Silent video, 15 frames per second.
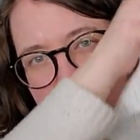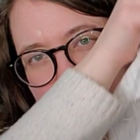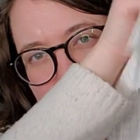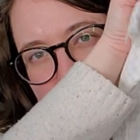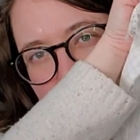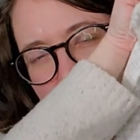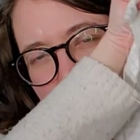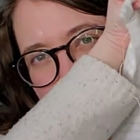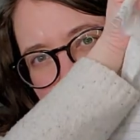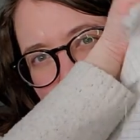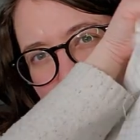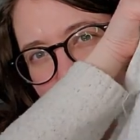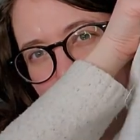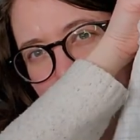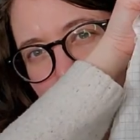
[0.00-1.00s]
because I kind of
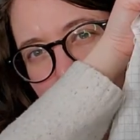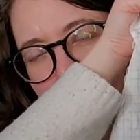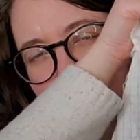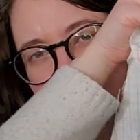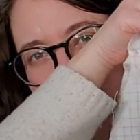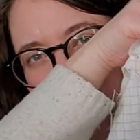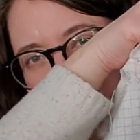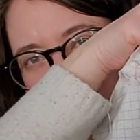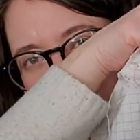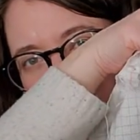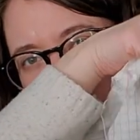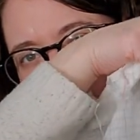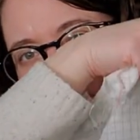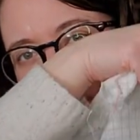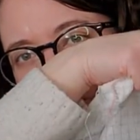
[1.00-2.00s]
got a little
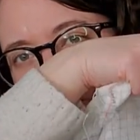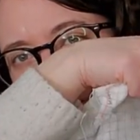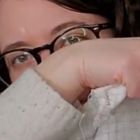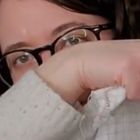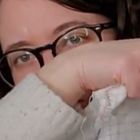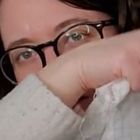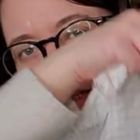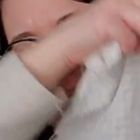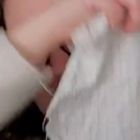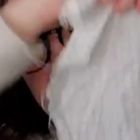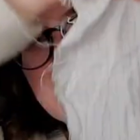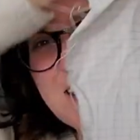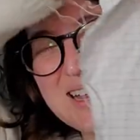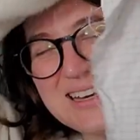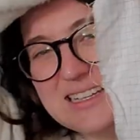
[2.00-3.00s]
bored of just going straight
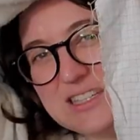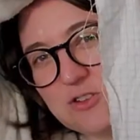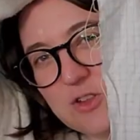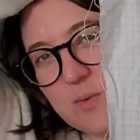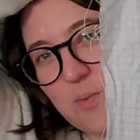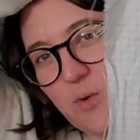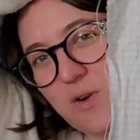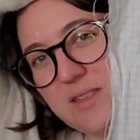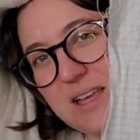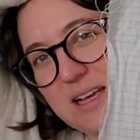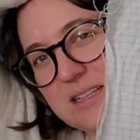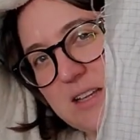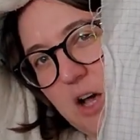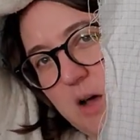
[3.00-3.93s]
down. Not necessarily bored, like it's